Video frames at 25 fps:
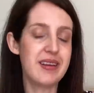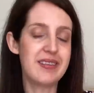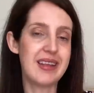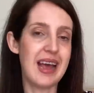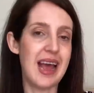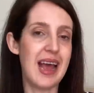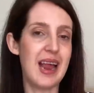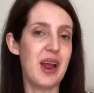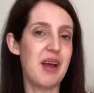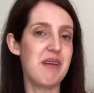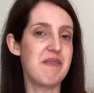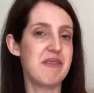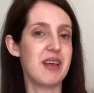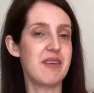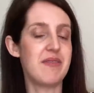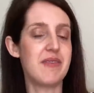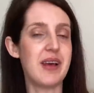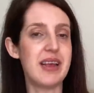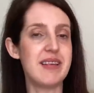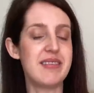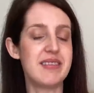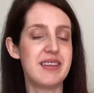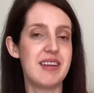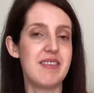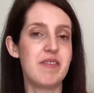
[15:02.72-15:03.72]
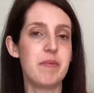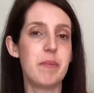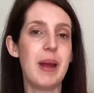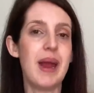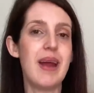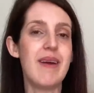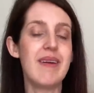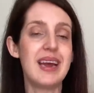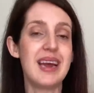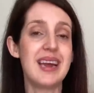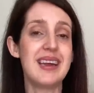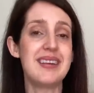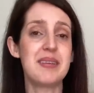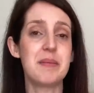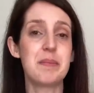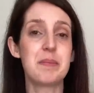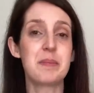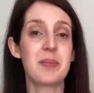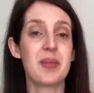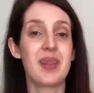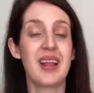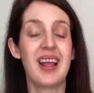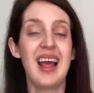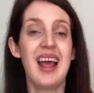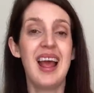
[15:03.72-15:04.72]
sale over the festive period.
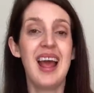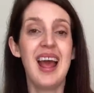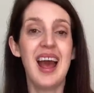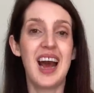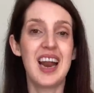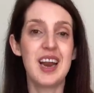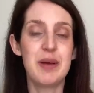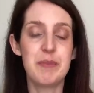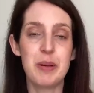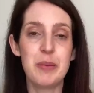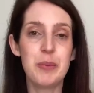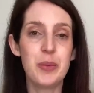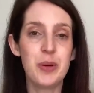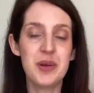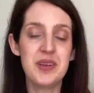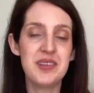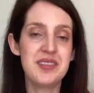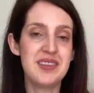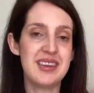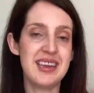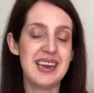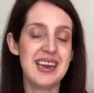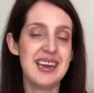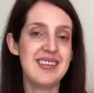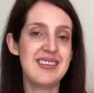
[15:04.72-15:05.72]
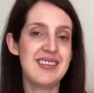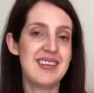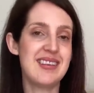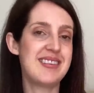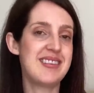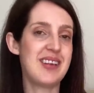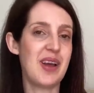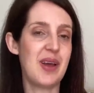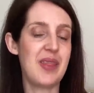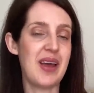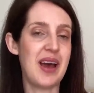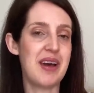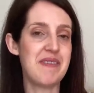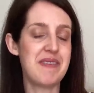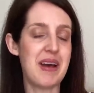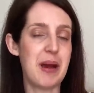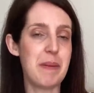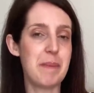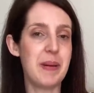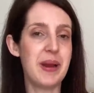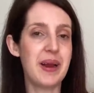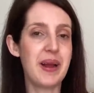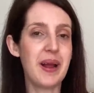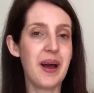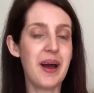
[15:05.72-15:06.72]
And I've been wanting to sew that
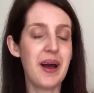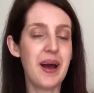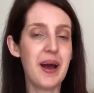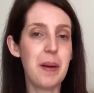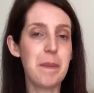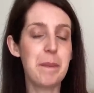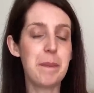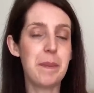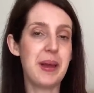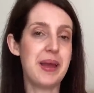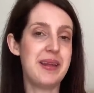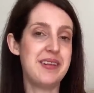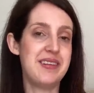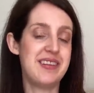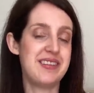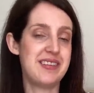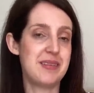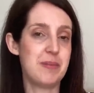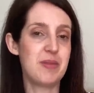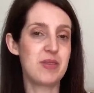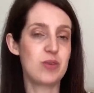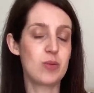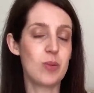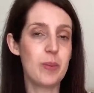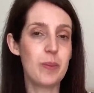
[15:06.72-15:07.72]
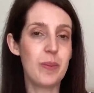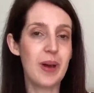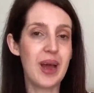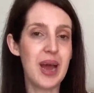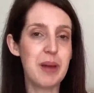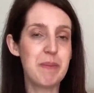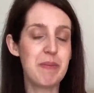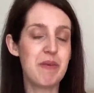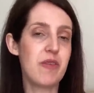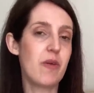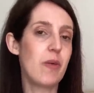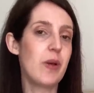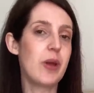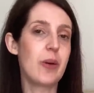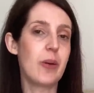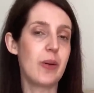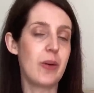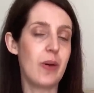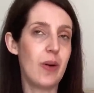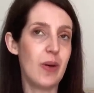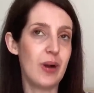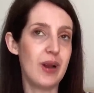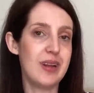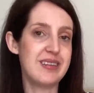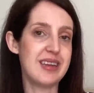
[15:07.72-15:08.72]
fabric up into some swimwear before we go on
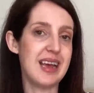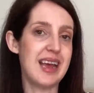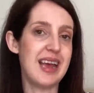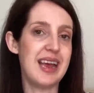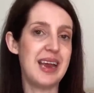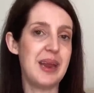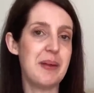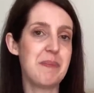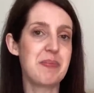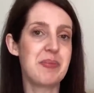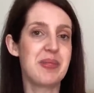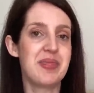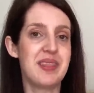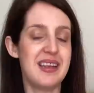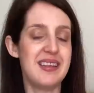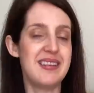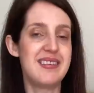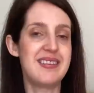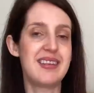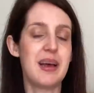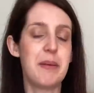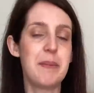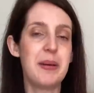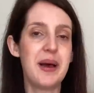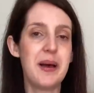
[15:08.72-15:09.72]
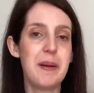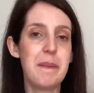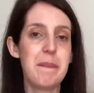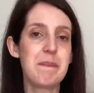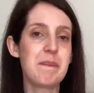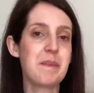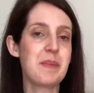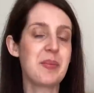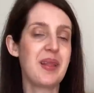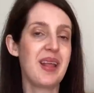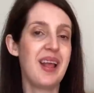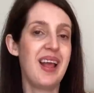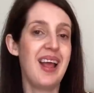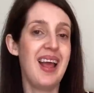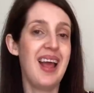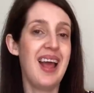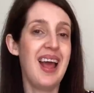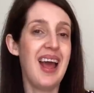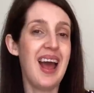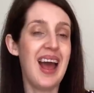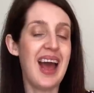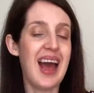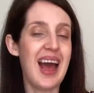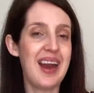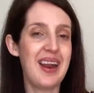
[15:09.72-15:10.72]
holiday this summer.
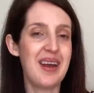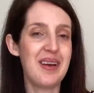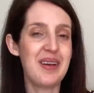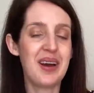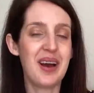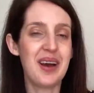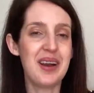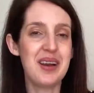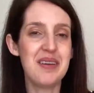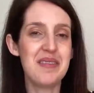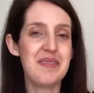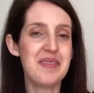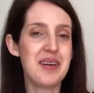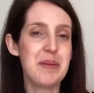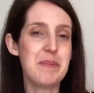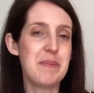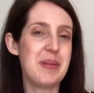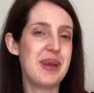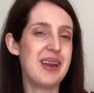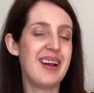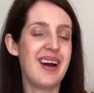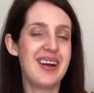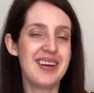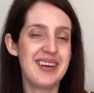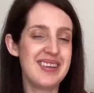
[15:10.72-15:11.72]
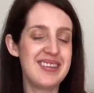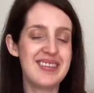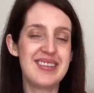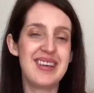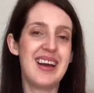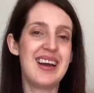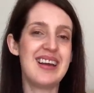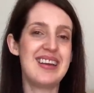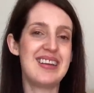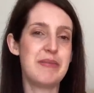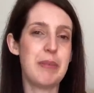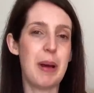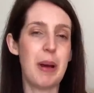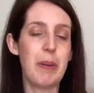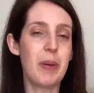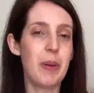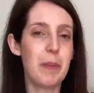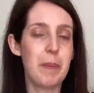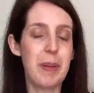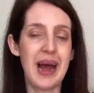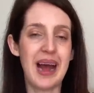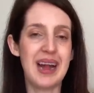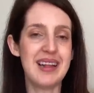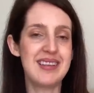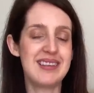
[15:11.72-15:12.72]
And I've kind of um, been undecided about
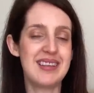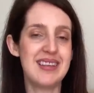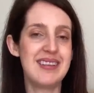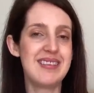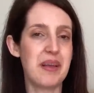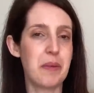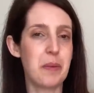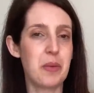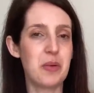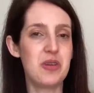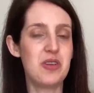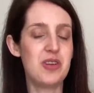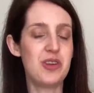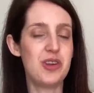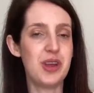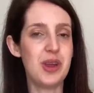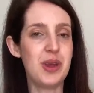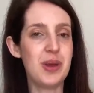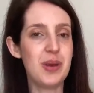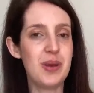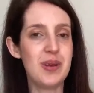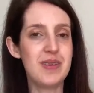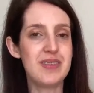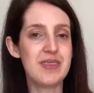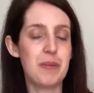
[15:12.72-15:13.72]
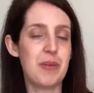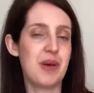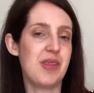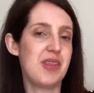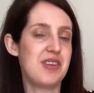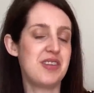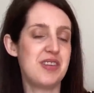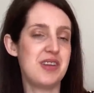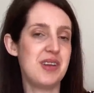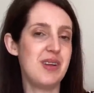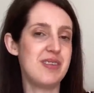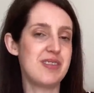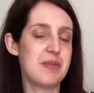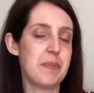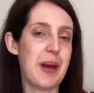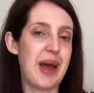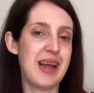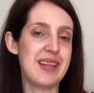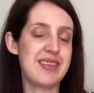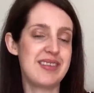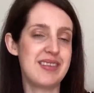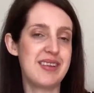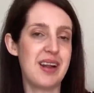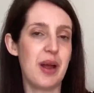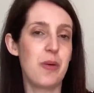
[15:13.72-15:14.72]
what patterns I wanted to use and whether to use a
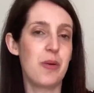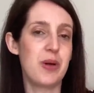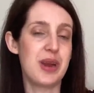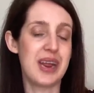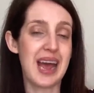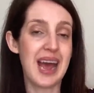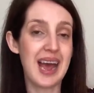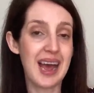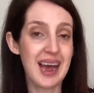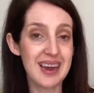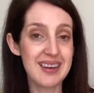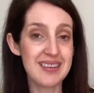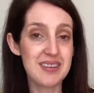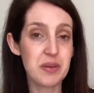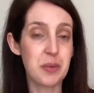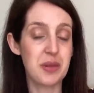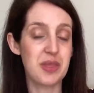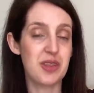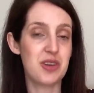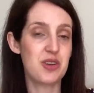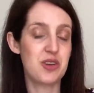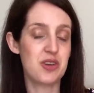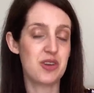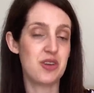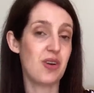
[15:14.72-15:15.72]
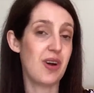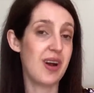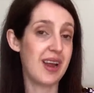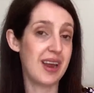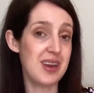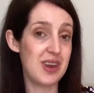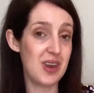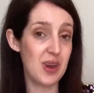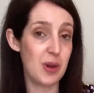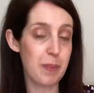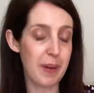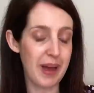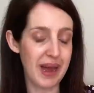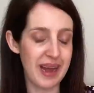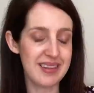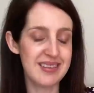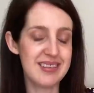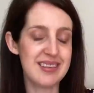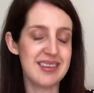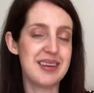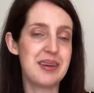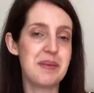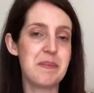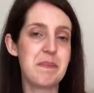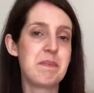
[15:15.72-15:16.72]
pattern I already had or whether to try a new
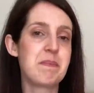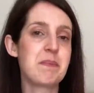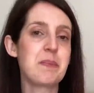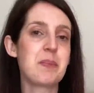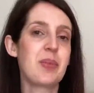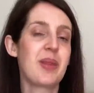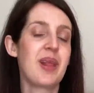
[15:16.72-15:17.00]
pattern.